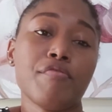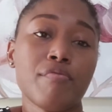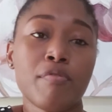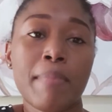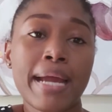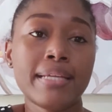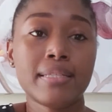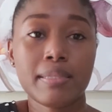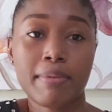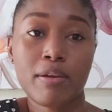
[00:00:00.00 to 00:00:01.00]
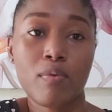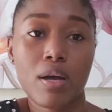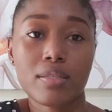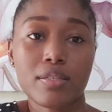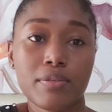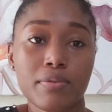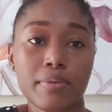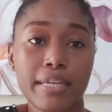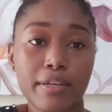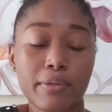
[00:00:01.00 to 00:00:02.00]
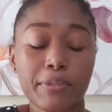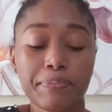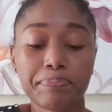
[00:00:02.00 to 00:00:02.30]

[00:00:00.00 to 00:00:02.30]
reminds me what to include.